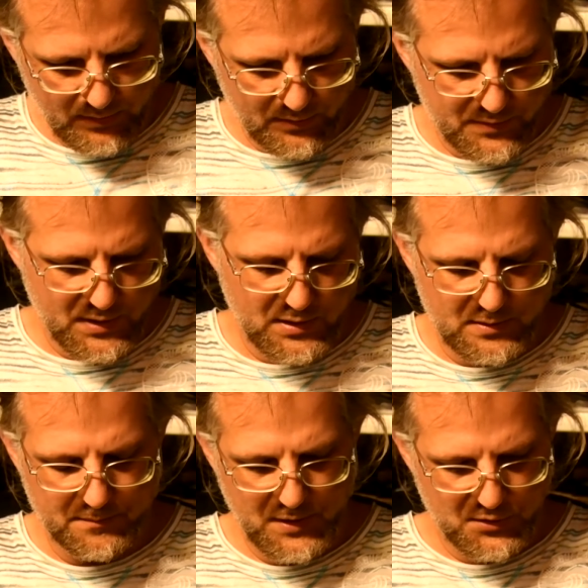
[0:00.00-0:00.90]
there's
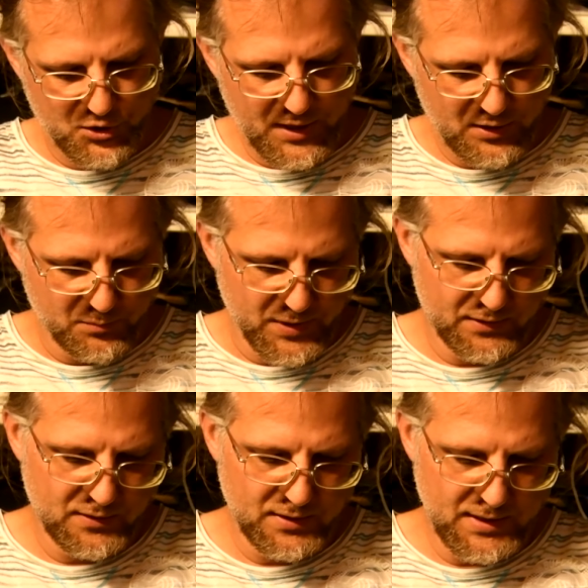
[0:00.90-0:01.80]
an eject
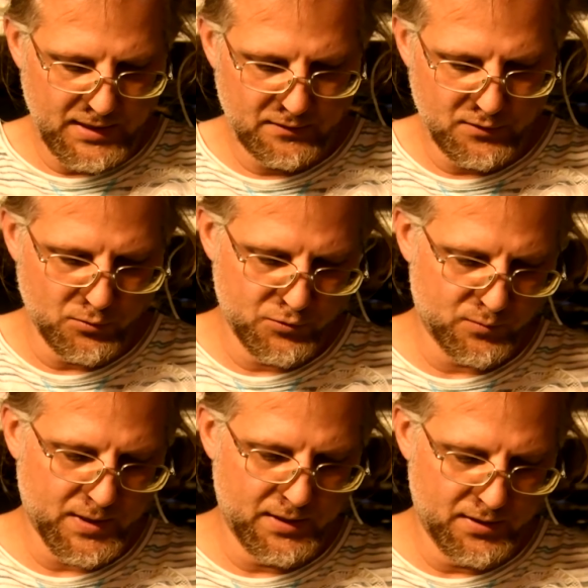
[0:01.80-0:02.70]
button that
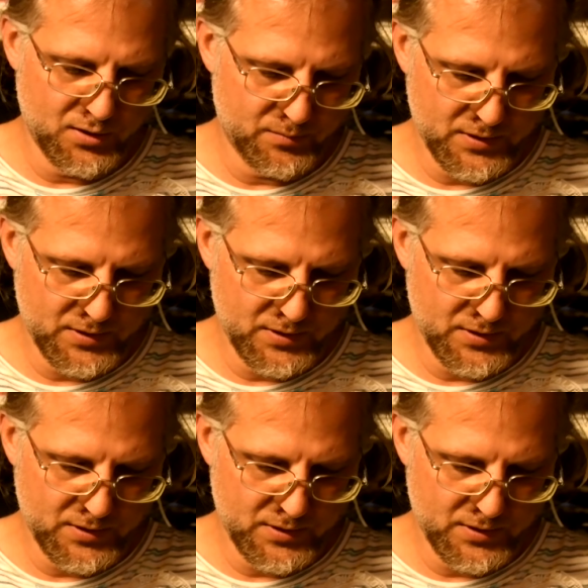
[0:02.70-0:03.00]
goes right here,